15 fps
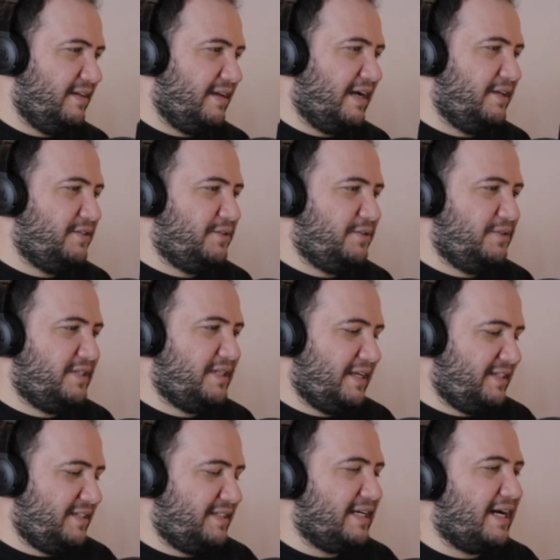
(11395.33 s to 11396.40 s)
I used to say
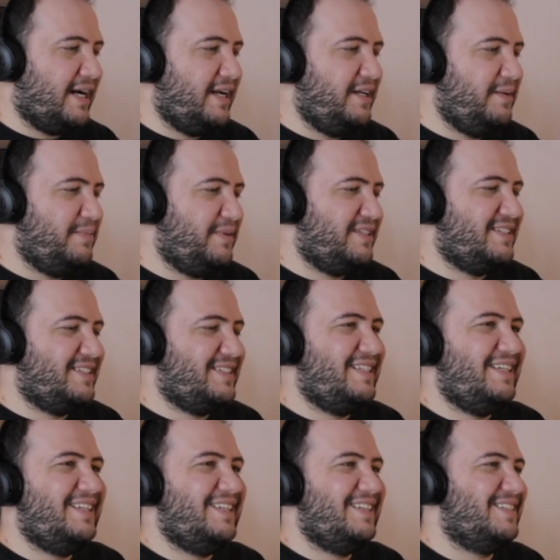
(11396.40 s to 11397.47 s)
Stein, but
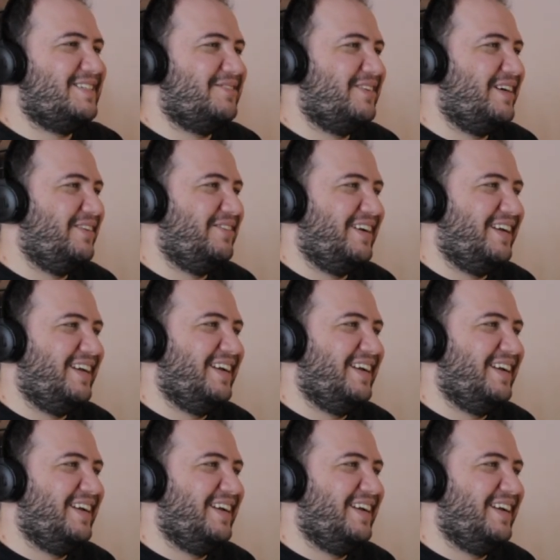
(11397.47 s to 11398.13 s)
Steen is the right way.